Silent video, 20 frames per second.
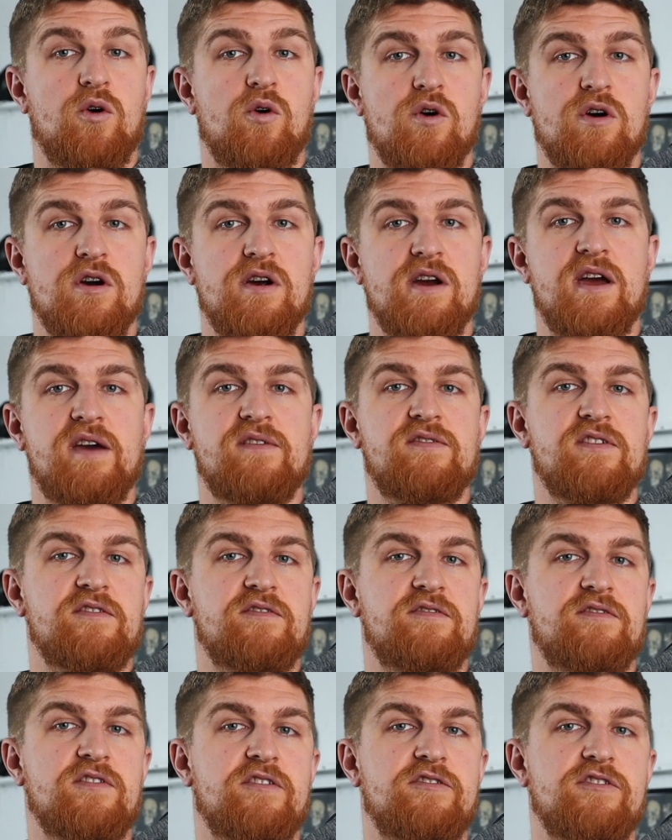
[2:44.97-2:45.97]
Or
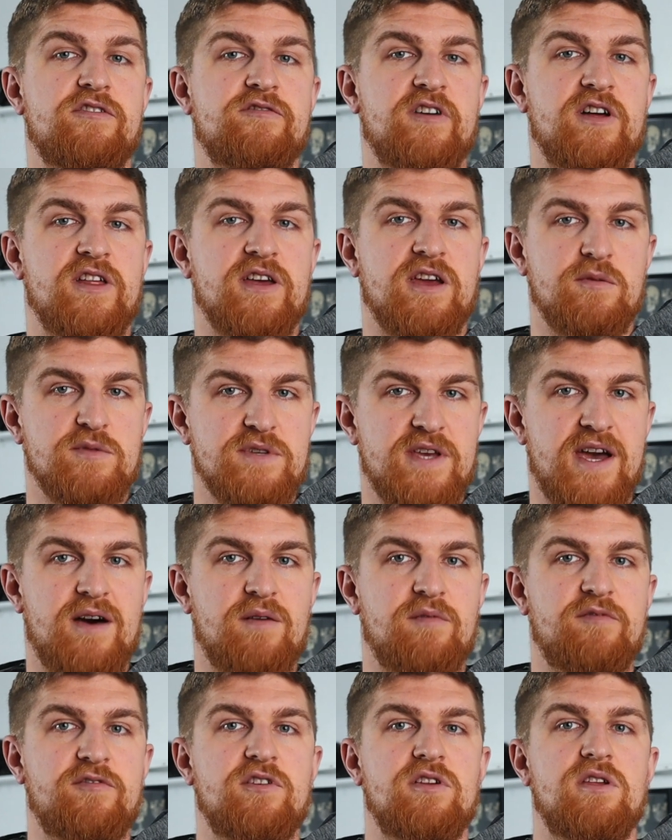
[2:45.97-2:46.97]
if you felt like it was
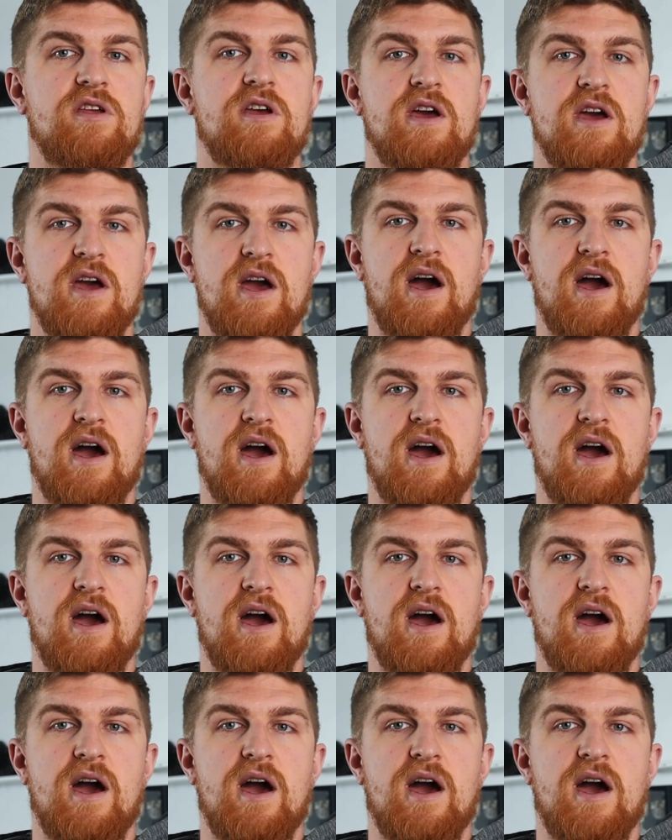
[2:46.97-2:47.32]
helpful